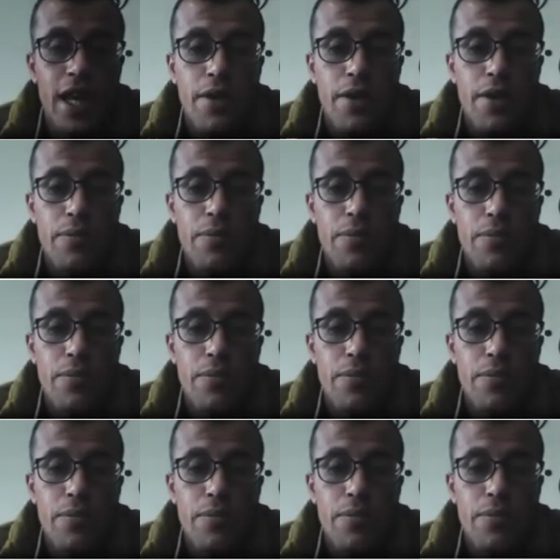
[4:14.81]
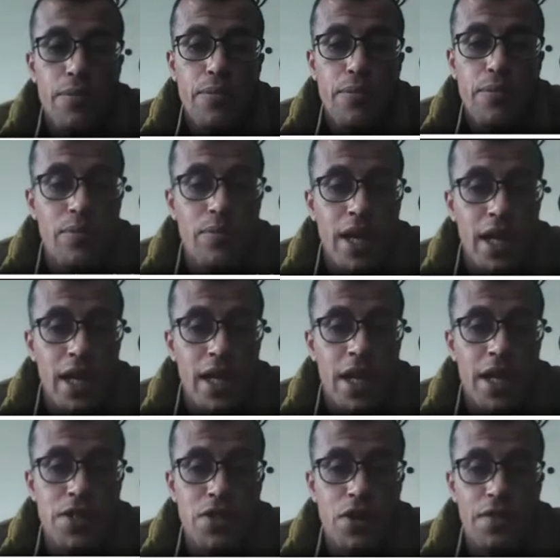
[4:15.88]
meaning or the
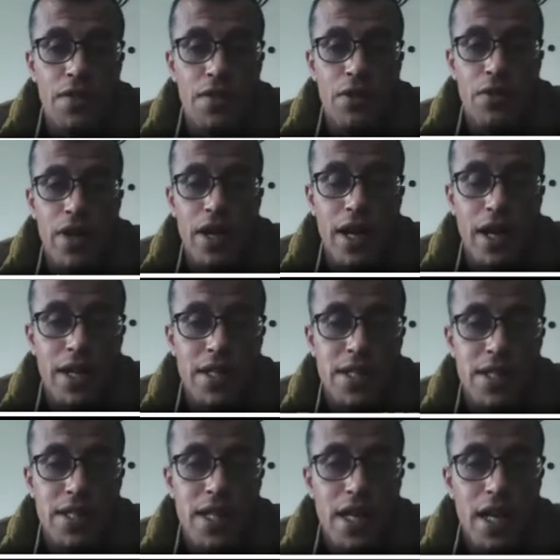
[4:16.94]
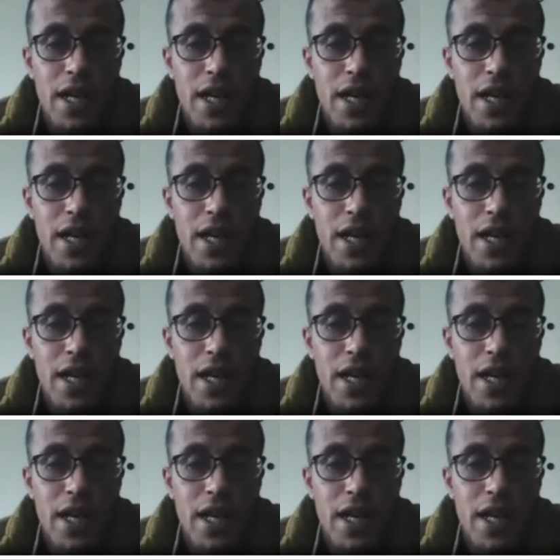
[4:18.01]
meanings of the words,